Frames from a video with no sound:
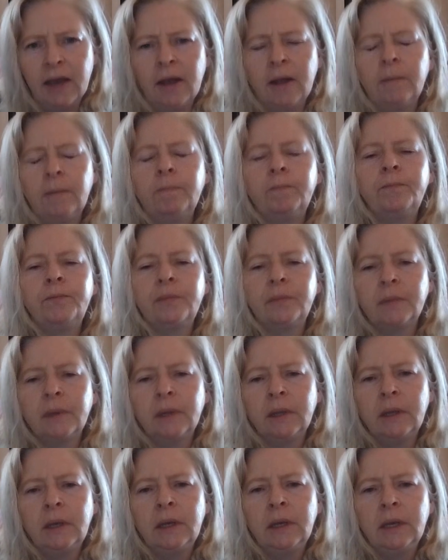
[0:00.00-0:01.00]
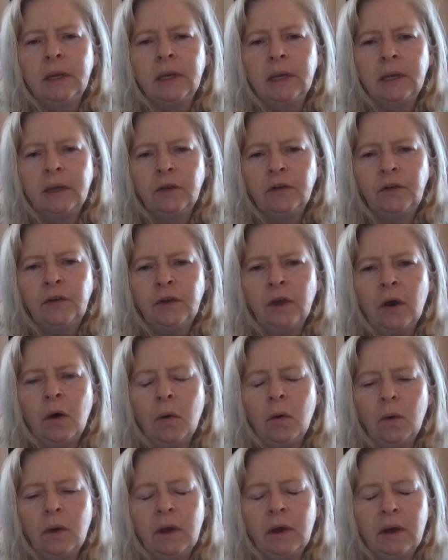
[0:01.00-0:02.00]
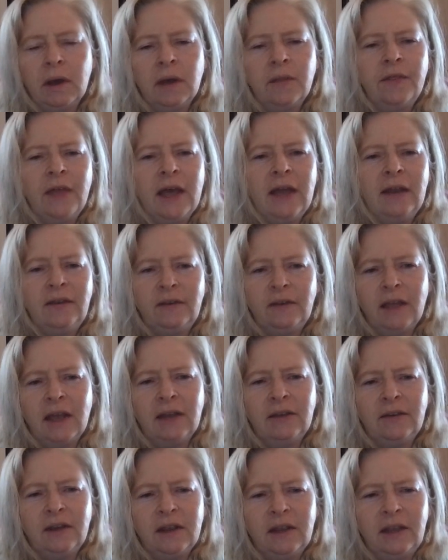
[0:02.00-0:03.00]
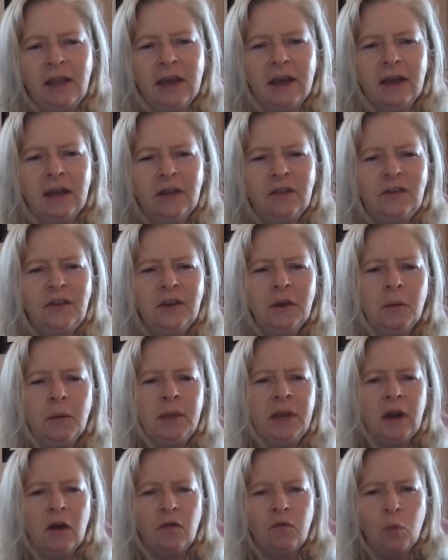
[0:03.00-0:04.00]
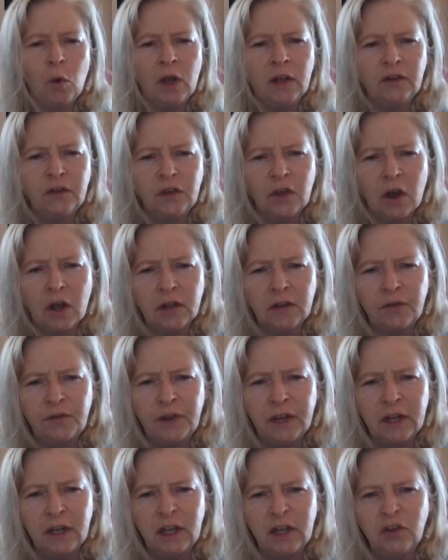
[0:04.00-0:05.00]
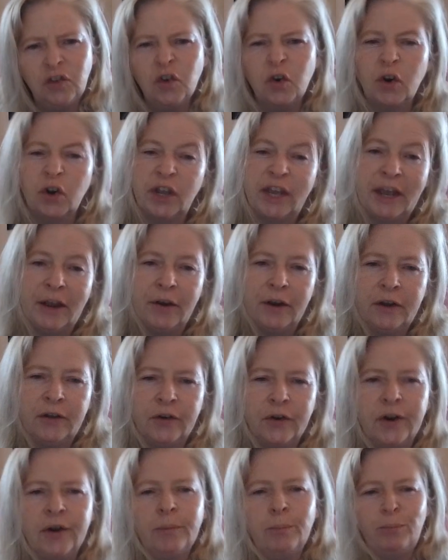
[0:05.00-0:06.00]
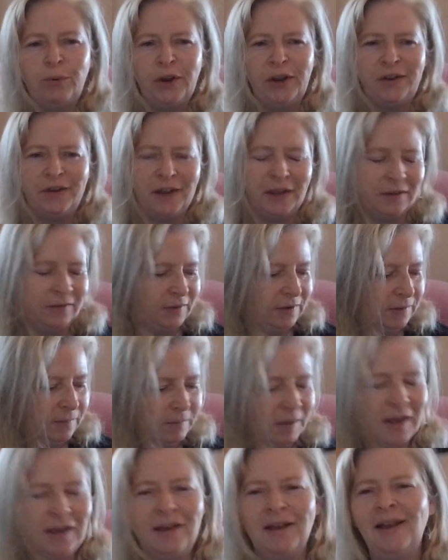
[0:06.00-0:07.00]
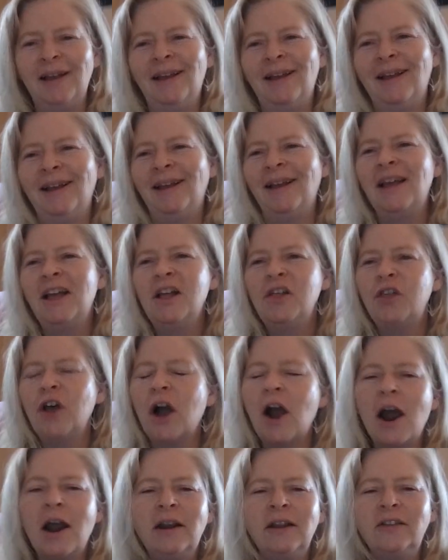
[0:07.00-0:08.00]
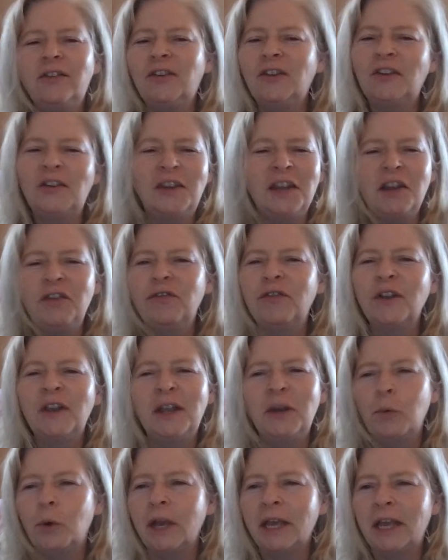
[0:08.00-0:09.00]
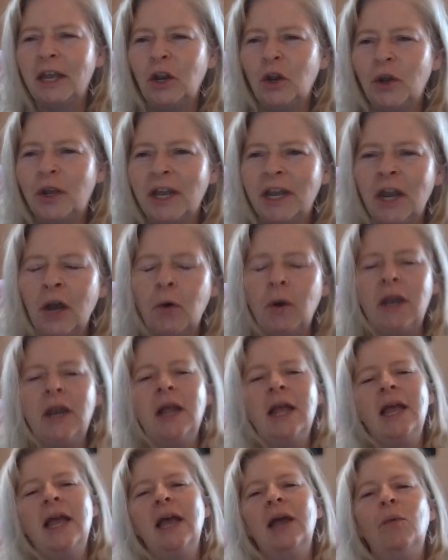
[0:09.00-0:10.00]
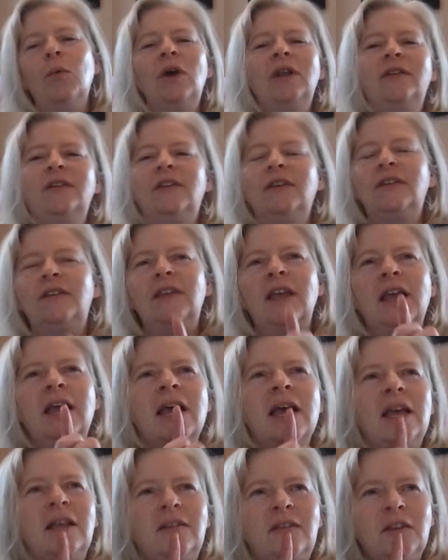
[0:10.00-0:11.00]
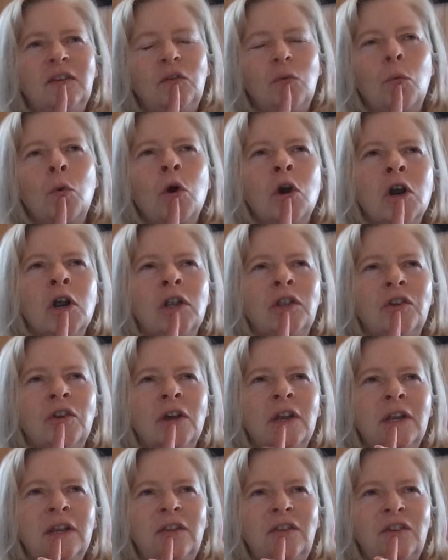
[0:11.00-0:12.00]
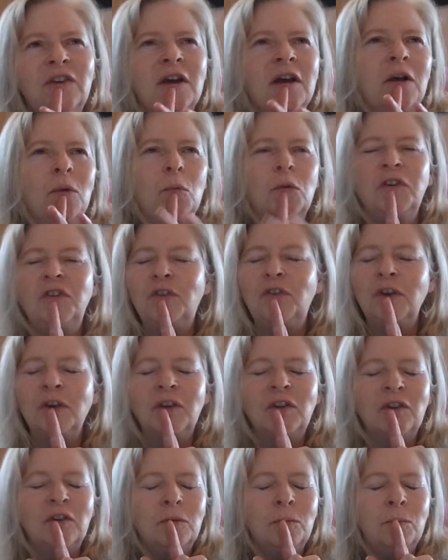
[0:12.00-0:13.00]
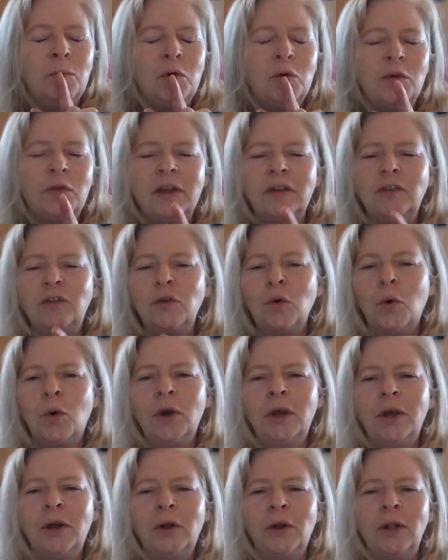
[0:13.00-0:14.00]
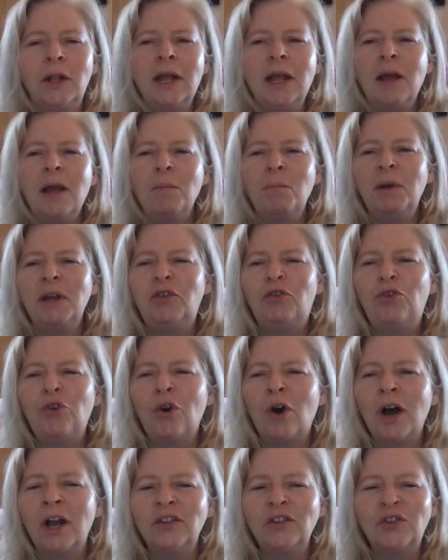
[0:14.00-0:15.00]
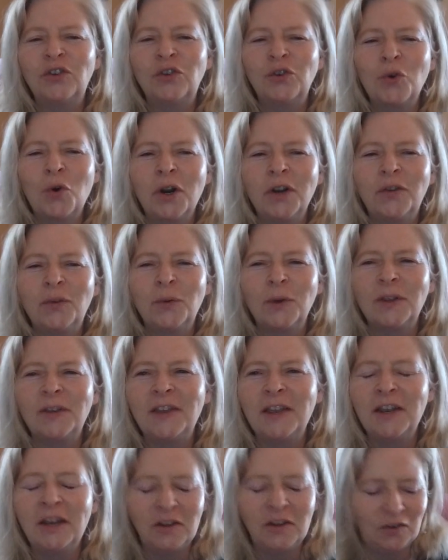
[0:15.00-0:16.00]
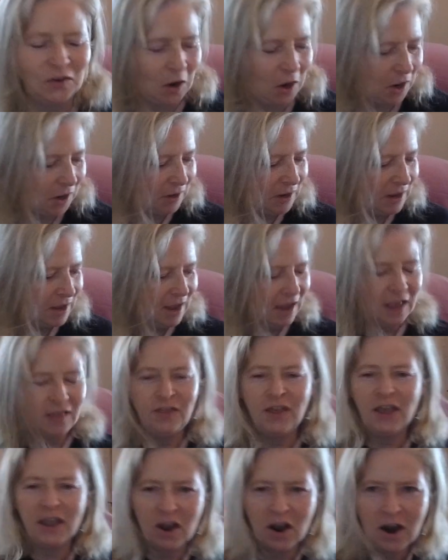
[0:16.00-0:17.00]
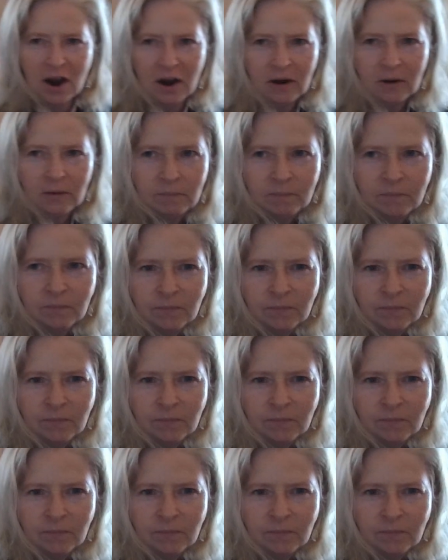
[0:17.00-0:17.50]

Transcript: Yeah. So that that ta- yeah, concealment of one's thoughts, feelings, or character. Pretense. The heart is deceitfully wicked, who can know it? And what does it say? It says, words on his tongue was just smooth as oil, but drawn swords was in his heart. And they are.